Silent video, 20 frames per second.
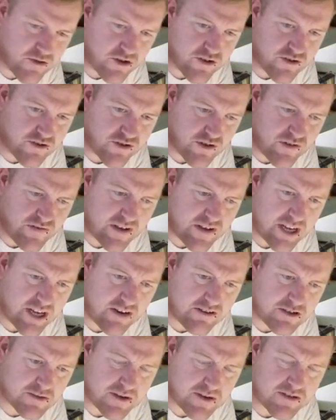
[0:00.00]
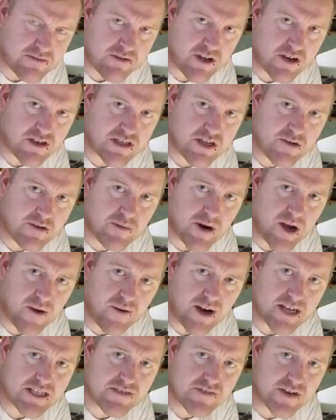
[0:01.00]
good stuff on there as well. Some nice little
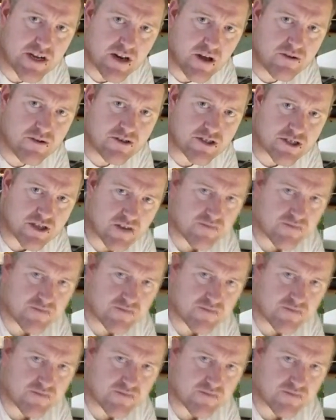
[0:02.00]
bioactive enclosures.